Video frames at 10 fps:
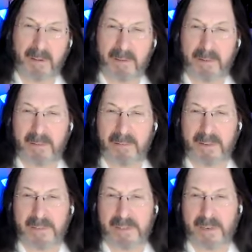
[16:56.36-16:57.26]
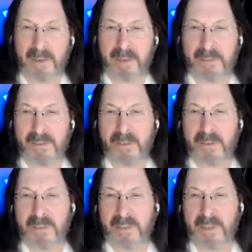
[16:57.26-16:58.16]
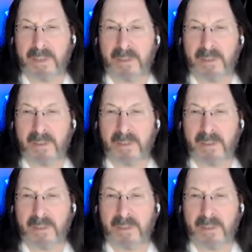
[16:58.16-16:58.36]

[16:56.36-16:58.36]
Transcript: The other illness and uncertainty